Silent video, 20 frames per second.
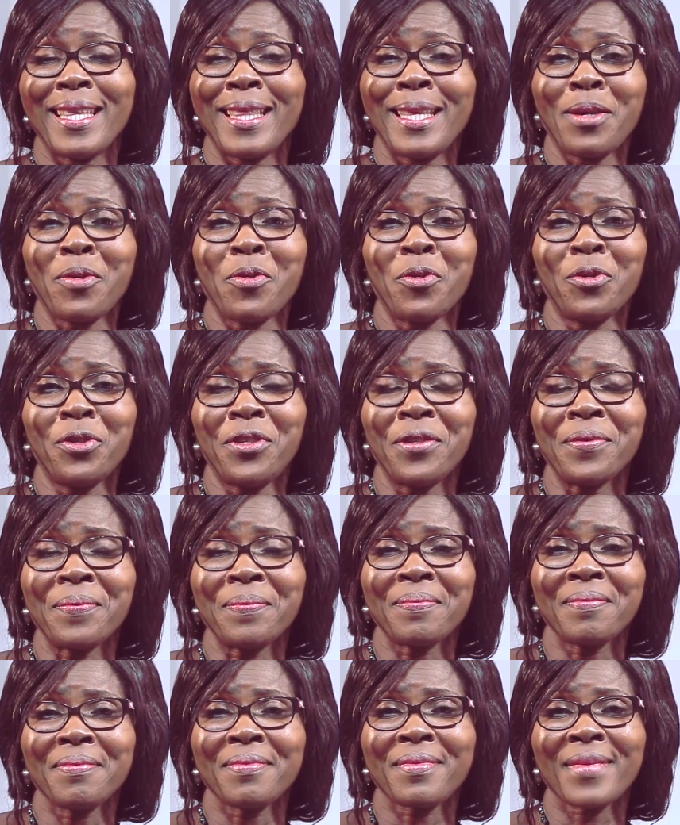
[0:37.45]
the good,
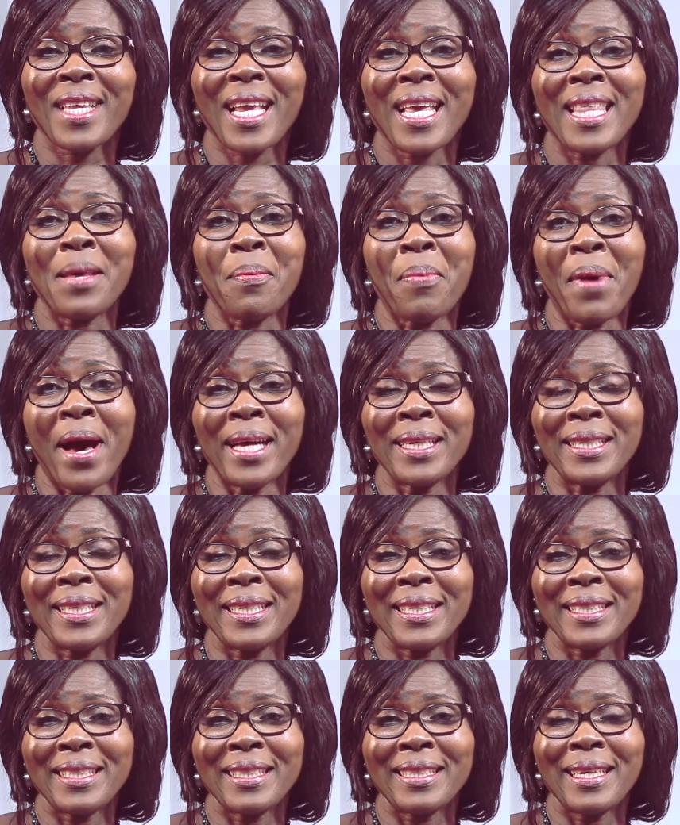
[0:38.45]
the bad,
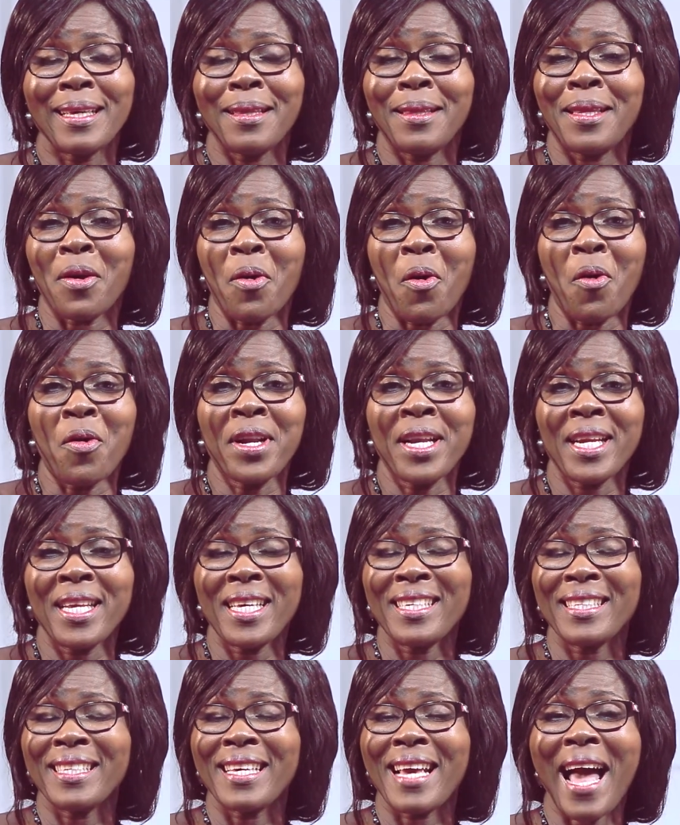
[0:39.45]
the
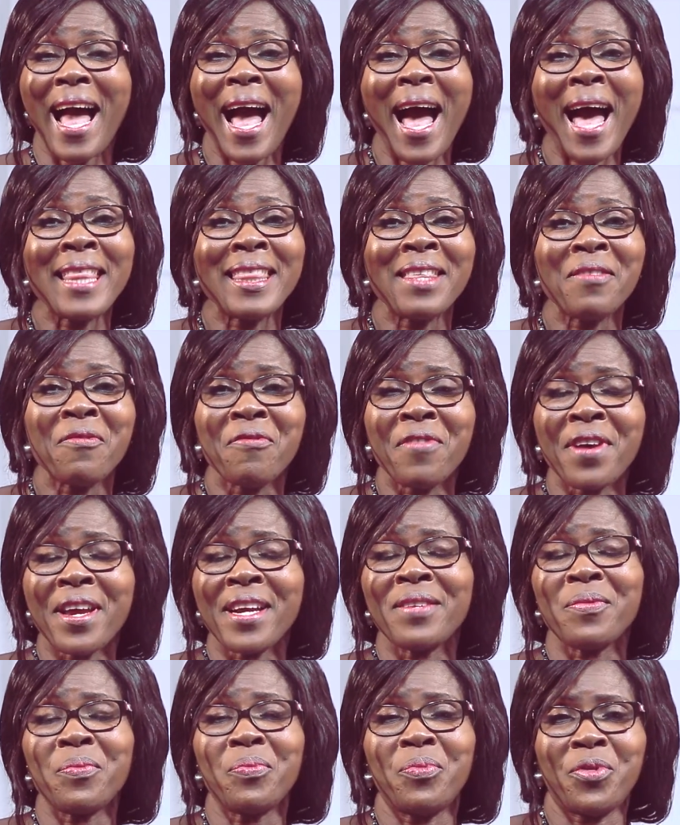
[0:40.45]
ugly, and the
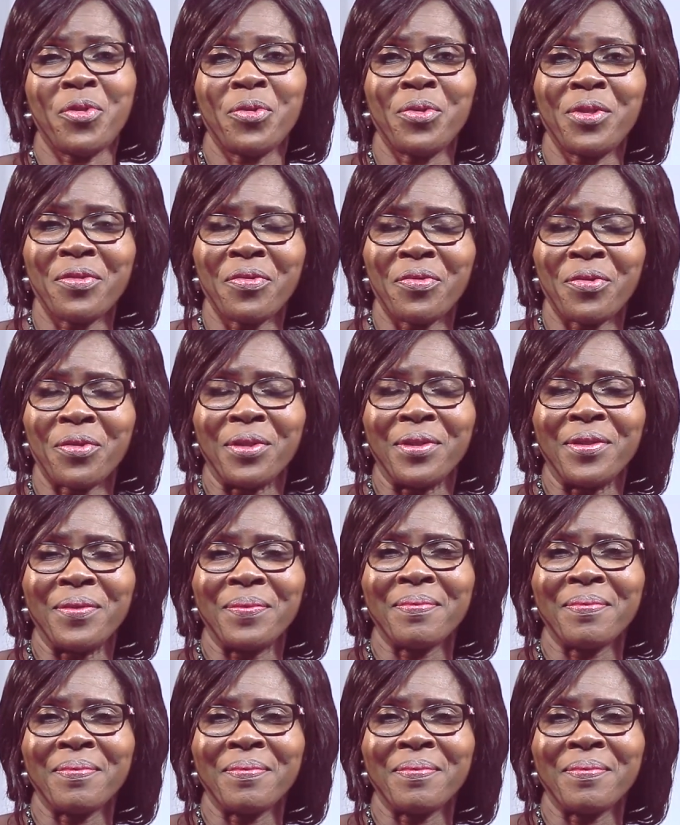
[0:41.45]
very beautiful.